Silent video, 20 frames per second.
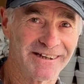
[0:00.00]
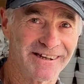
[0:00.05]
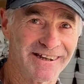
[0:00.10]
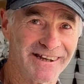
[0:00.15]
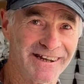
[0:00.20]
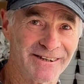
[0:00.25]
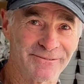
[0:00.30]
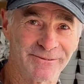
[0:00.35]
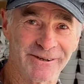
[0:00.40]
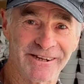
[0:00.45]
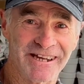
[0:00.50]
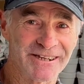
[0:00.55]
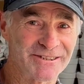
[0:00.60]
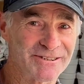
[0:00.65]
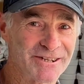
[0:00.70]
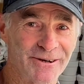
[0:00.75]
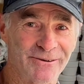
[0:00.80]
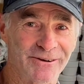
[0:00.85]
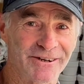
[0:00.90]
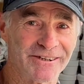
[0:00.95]
And we had
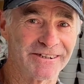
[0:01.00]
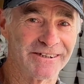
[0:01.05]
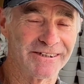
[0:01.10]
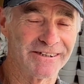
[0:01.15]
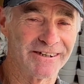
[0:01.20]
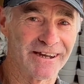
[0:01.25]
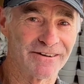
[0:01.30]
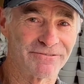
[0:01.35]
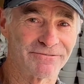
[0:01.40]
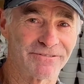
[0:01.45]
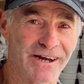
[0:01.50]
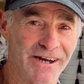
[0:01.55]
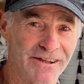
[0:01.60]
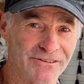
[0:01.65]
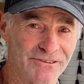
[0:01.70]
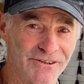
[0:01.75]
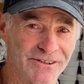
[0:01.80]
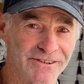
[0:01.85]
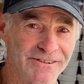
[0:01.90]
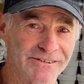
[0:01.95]
no idea our
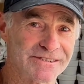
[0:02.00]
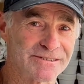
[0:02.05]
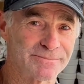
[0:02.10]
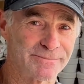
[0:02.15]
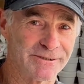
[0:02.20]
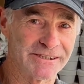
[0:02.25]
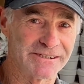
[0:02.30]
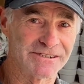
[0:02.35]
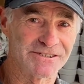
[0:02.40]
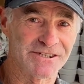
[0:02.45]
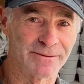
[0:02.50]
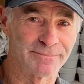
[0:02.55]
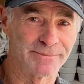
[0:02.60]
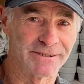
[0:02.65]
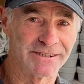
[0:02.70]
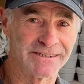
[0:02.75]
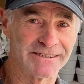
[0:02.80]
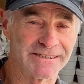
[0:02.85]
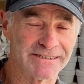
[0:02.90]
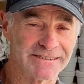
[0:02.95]
father could speak
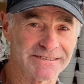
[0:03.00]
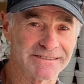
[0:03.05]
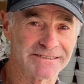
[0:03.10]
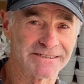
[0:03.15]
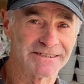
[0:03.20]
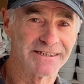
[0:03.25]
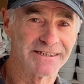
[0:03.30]
Japanese.